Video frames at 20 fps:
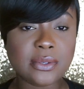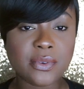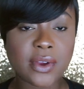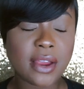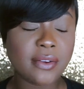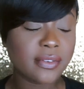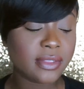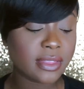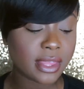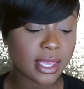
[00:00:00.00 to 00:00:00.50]
for
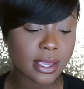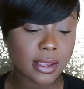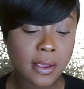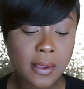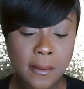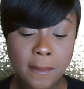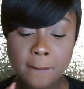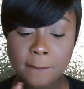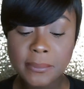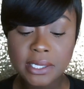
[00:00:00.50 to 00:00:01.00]
everything,
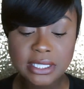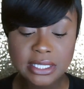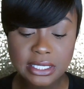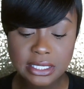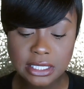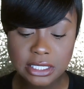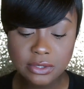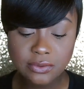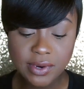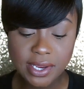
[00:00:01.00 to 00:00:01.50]
but
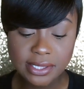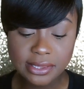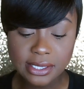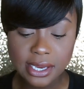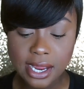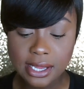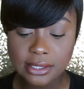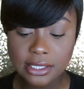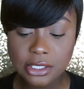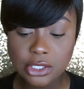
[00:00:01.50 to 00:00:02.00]
since it's right
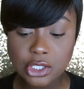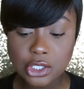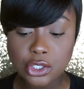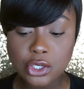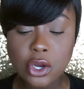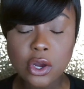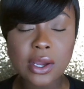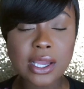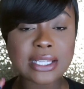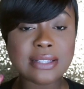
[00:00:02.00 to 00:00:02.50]
there, I'll let you know.